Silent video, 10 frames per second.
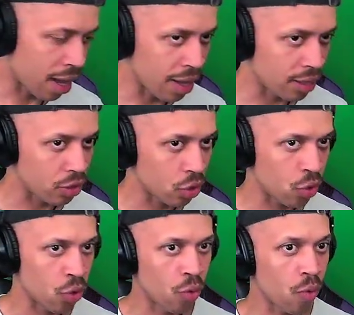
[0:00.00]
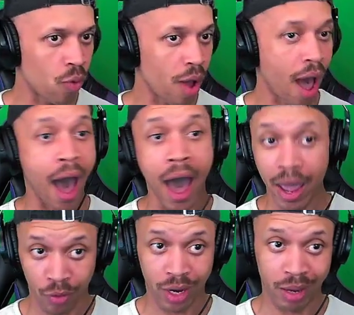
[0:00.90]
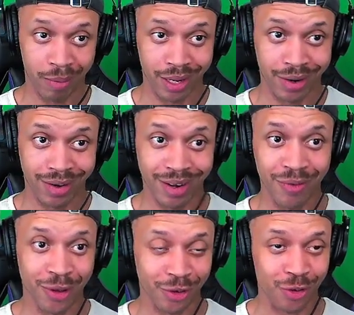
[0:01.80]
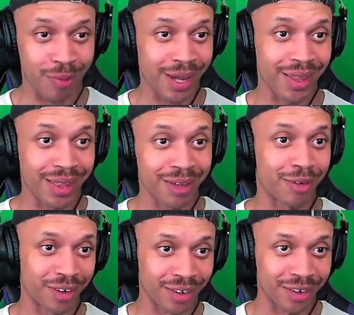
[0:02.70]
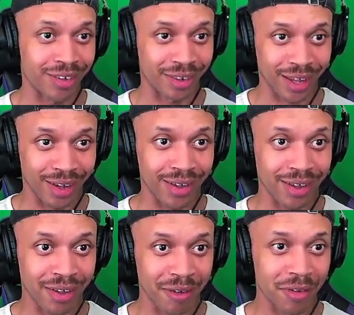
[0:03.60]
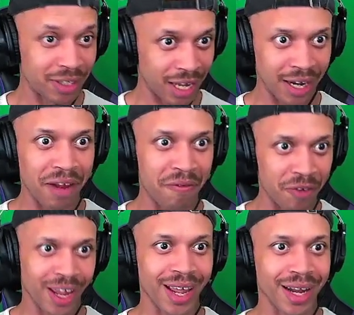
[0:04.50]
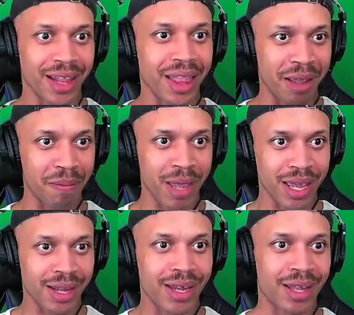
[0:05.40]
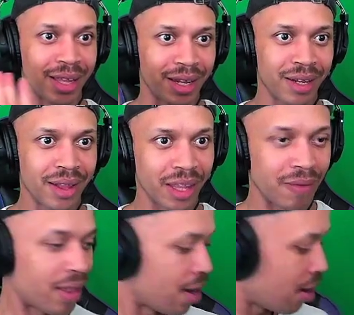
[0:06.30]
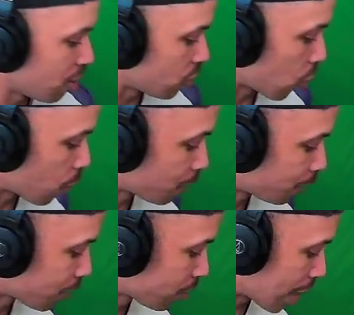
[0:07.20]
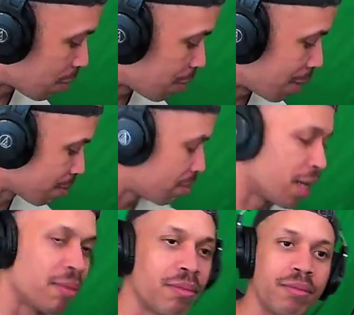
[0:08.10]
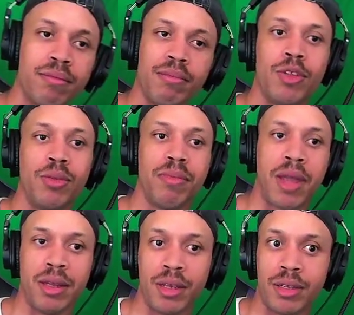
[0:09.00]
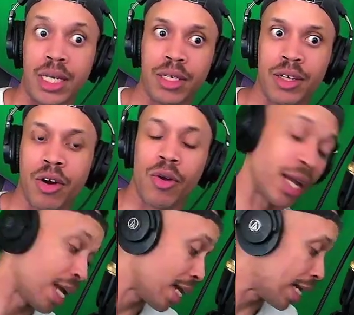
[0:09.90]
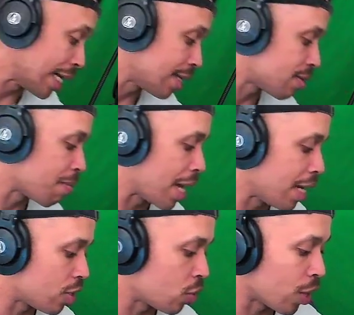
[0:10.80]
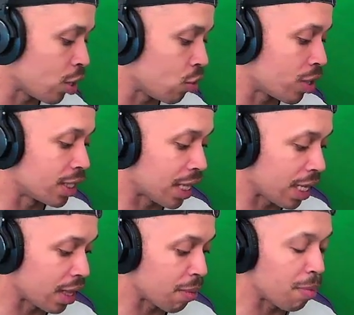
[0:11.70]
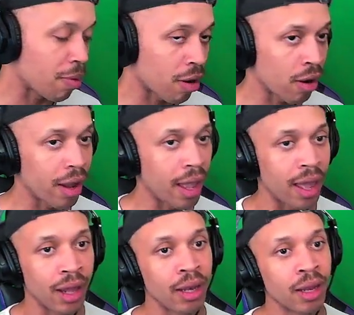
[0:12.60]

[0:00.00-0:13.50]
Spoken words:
So I recommend, once you make them, to just like set it and forget it, like make it and then leave it there. So that's me, but hey, to each their own. Again, it is made to where you can take them apart and